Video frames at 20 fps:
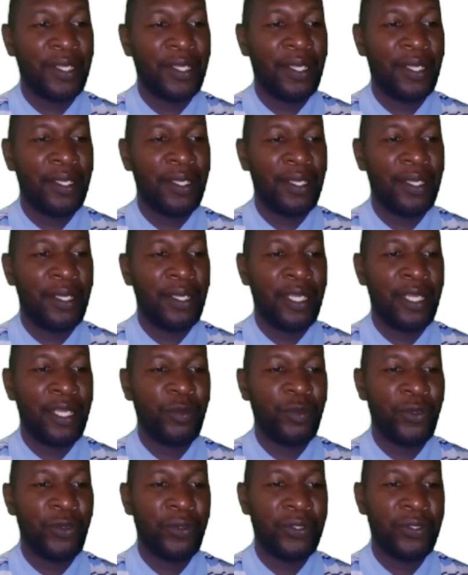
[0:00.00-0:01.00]
Animal
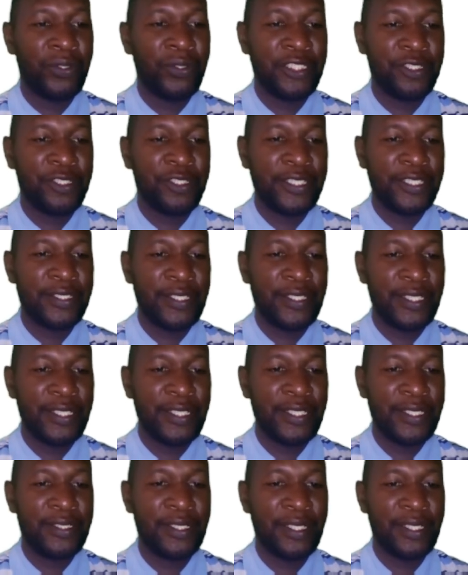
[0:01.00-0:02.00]
dispersed
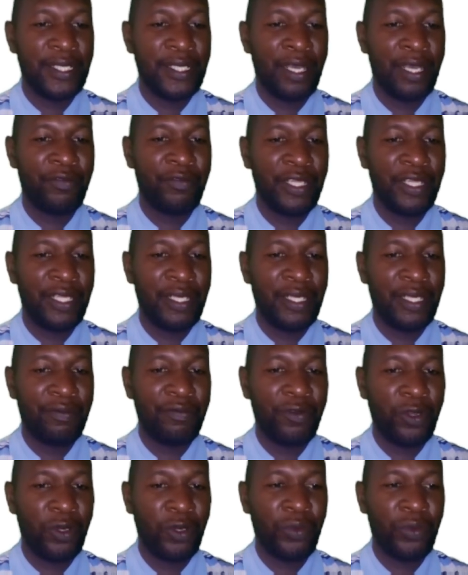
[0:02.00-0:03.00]
seeds have the
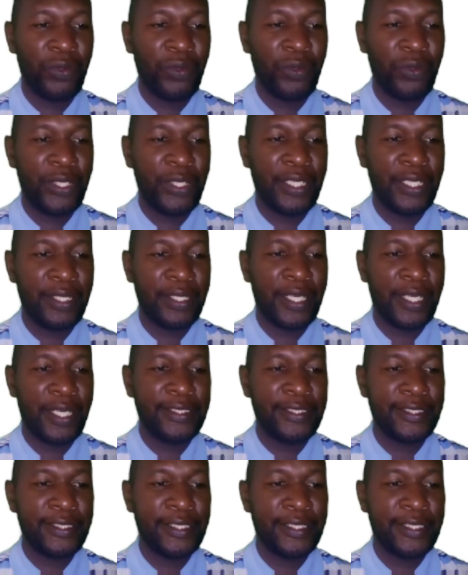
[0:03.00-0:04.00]
following
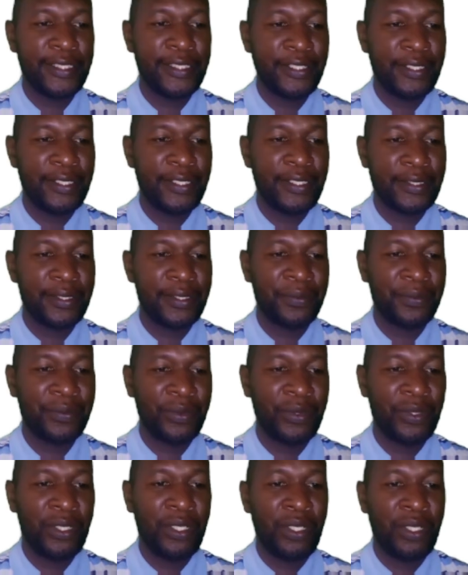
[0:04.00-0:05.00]
characteristics:
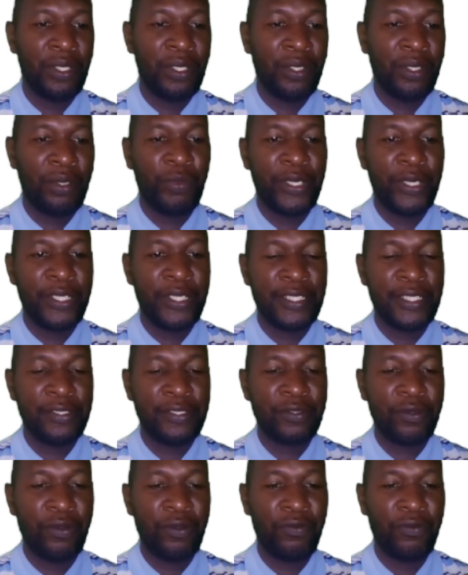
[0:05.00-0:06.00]
presence
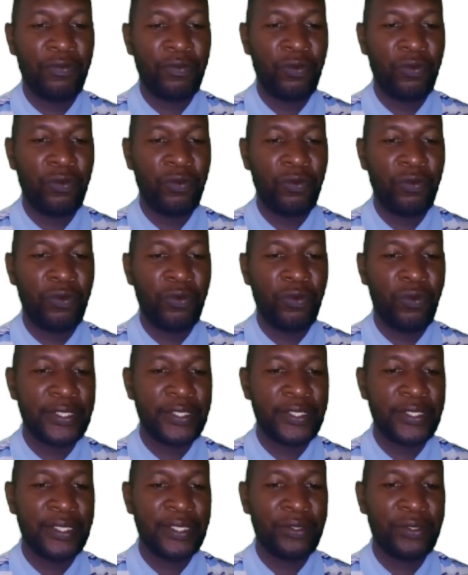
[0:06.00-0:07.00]
of hooks
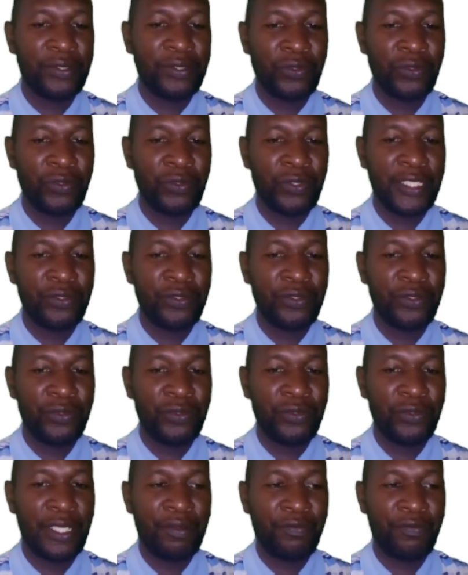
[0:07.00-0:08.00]
to cling to the
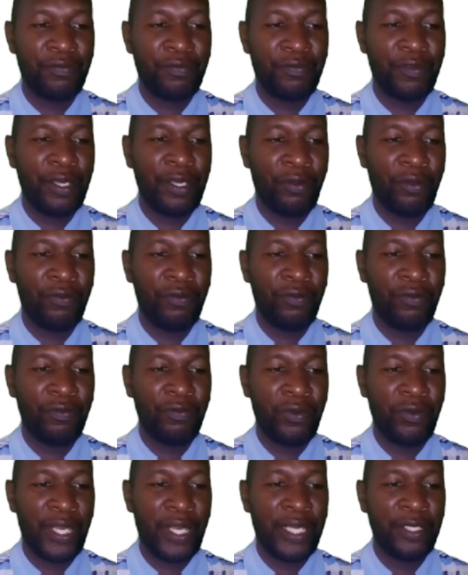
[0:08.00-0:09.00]
fur
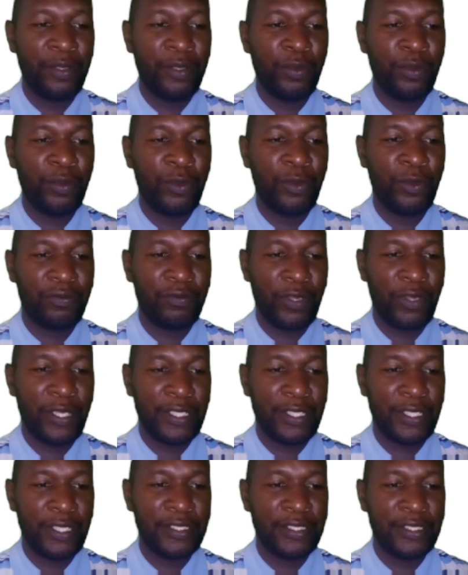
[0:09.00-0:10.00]
of animals, for
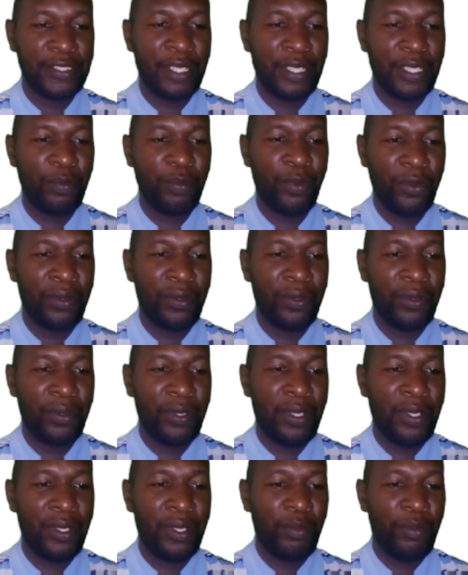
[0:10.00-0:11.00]
example,
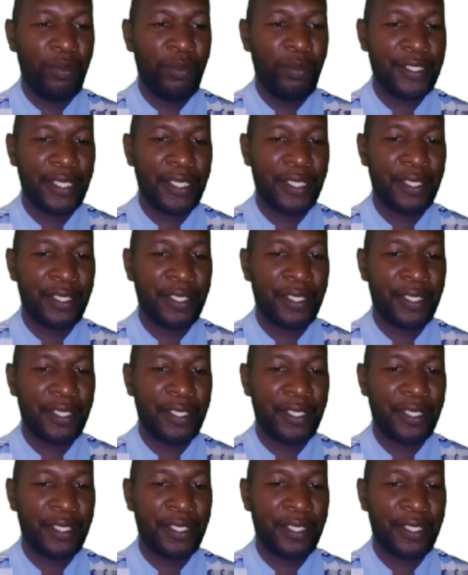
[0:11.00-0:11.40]
blackjack.